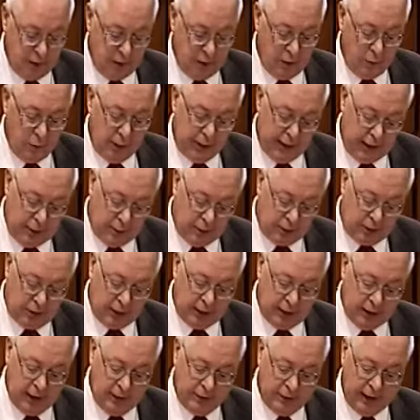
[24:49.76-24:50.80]
We are able to
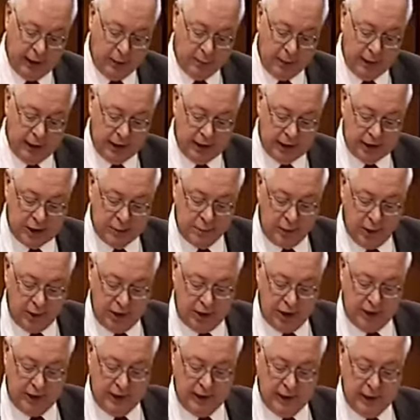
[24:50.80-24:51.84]
deliver a balanced budget